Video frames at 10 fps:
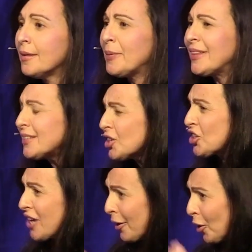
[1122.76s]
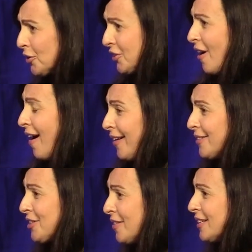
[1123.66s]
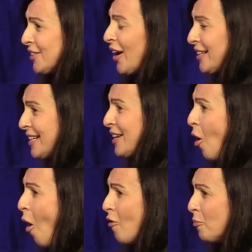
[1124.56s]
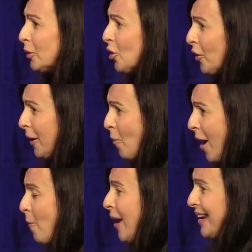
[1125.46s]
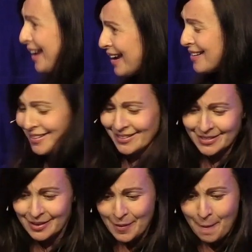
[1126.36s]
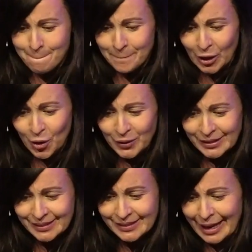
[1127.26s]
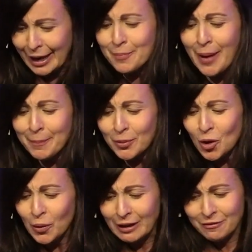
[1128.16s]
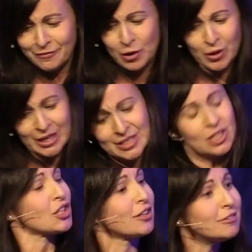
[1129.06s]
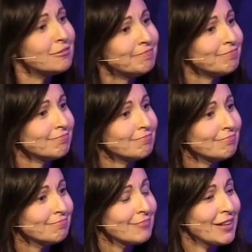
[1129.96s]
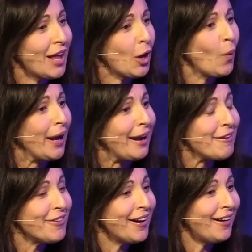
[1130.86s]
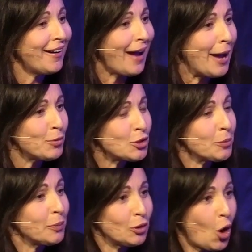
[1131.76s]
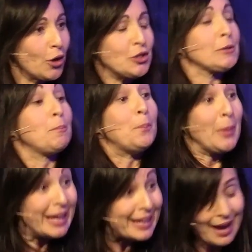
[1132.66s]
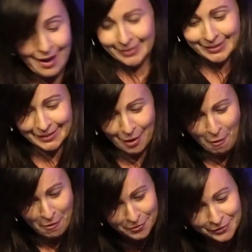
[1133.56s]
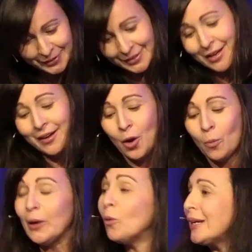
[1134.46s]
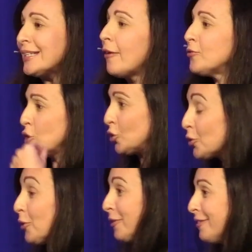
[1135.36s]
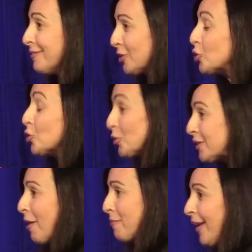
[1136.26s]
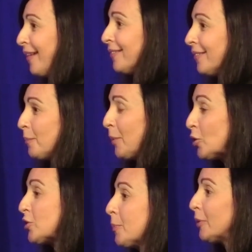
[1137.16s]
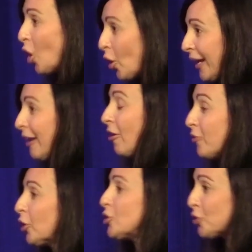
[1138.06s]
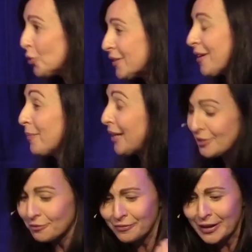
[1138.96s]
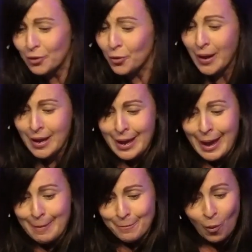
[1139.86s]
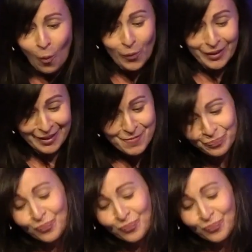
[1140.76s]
But there's a shadow side to this idea of belonging where we're needed, because it can make belonging feel conditional, like we're never able to belong and just be ourselves. We always have to do something, because to belong here, I've got to do something to feel important.